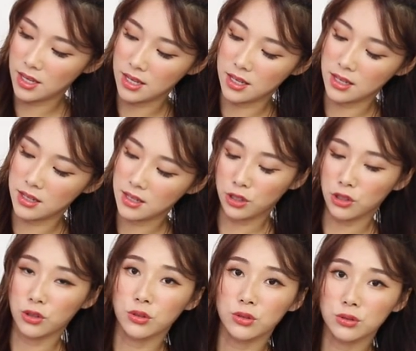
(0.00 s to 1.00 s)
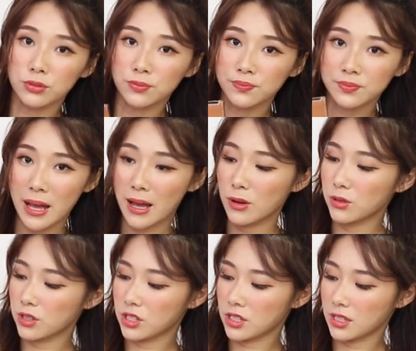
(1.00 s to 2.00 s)
a little
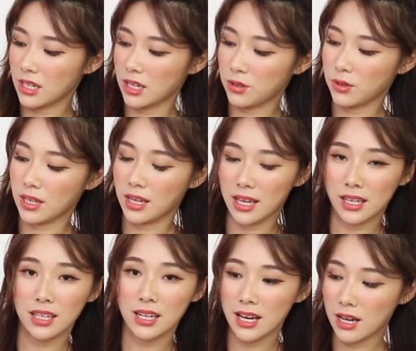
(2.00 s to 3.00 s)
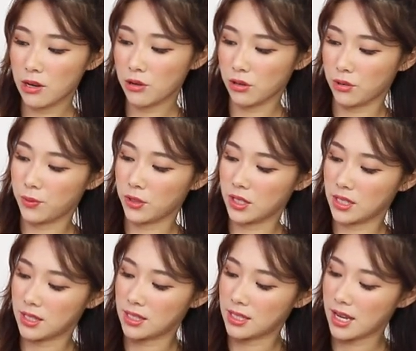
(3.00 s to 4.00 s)
pouch that you can hang it out or put it
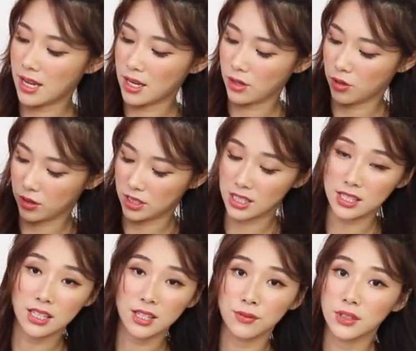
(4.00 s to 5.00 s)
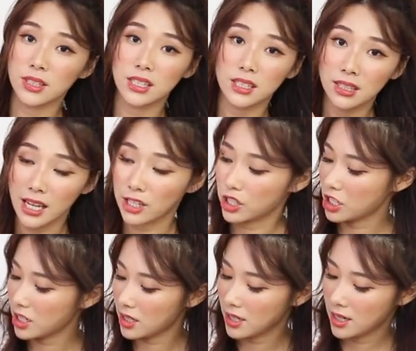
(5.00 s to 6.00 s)
inside, or just even detach
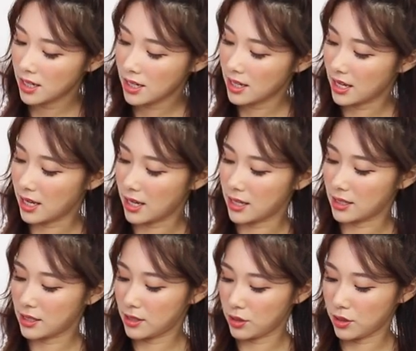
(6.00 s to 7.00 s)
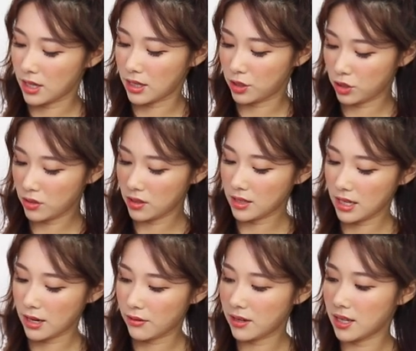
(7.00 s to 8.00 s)
it. And you can choose to
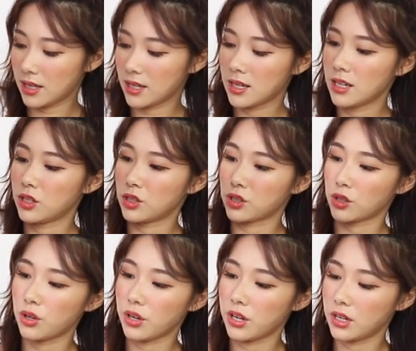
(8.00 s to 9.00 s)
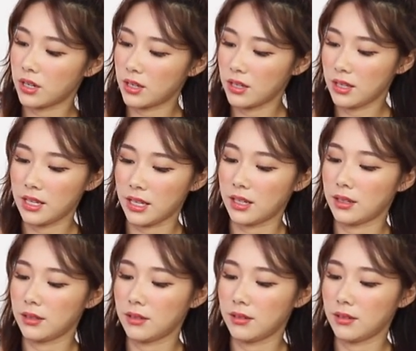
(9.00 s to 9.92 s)
carry it short, like